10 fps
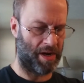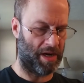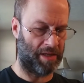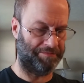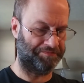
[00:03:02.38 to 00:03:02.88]

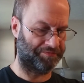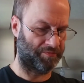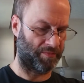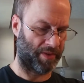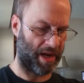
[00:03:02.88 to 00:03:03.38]
Um,
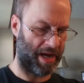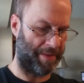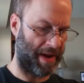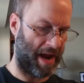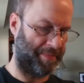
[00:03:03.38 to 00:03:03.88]
and
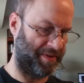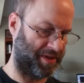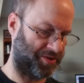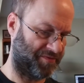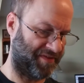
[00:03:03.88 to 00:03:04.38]
I'm happy
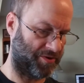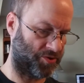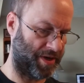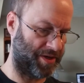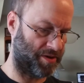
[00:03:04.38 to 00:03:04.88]
that they're fair
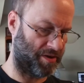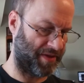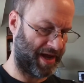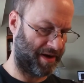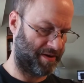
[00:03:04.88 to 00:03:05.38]
trade and all
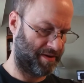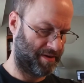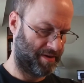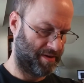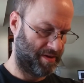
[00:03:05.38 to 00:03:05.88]
that.
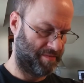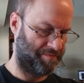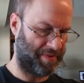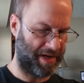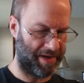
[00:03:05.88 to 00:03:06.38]

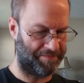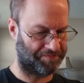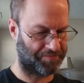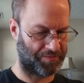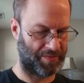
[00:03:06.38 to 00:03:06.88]
But
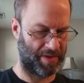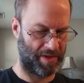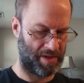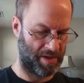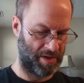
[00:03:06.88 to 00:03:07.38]

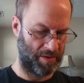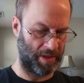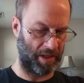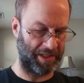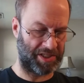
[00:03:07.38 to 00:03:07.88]

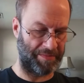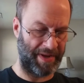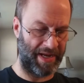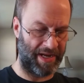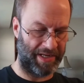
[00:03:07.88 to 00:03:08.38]
really, to
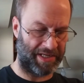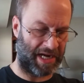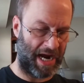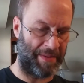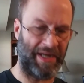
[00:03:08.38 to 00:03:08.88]
me,
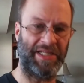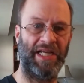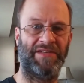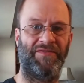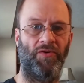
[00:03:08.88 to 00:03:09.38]
anytime I
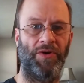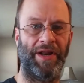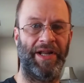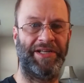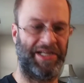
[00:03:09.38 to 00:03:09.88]
taste food
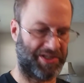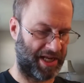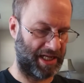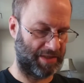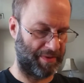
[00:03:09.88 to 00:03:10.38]
and it tastes
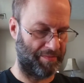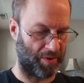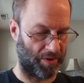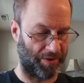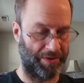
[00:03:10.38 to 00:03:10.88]
like it's been
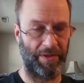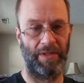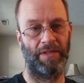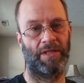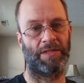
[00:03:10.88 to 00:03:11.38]
burned,
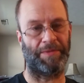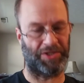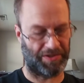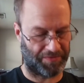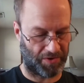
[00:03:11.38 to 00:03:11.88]

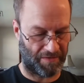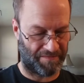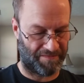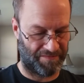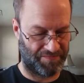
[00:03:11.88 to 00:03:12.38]
especially if there are
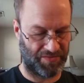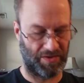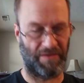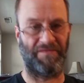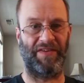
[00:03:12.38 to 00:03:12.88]

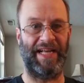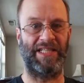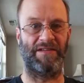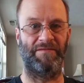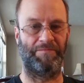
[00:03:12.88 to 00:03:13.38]

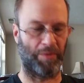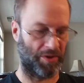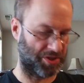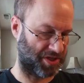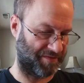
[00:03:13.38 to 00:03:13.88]
flakes of
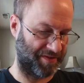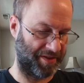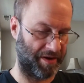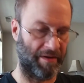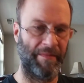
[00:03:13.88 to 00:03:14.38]
burned stuff in
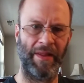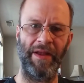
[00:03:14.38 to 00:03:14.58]
there,